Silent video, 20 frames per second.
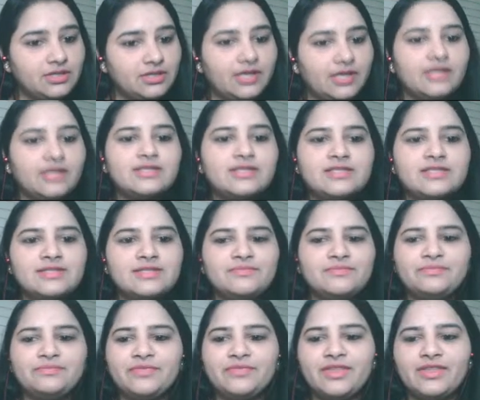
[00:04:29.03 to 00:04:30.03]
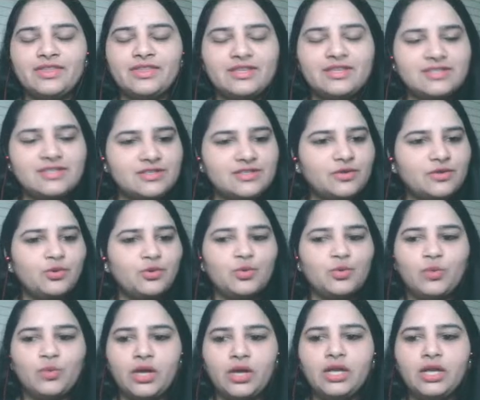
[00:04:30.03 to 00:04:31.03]
yes, this is a
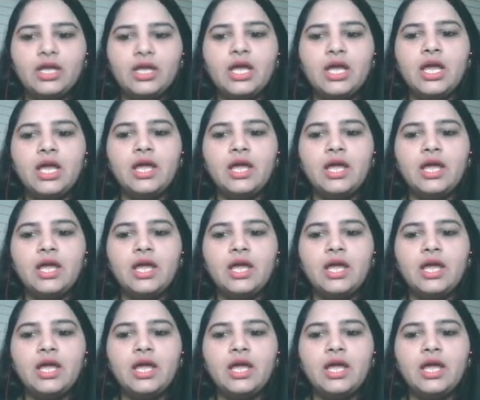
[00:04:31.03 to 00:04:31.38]
good one.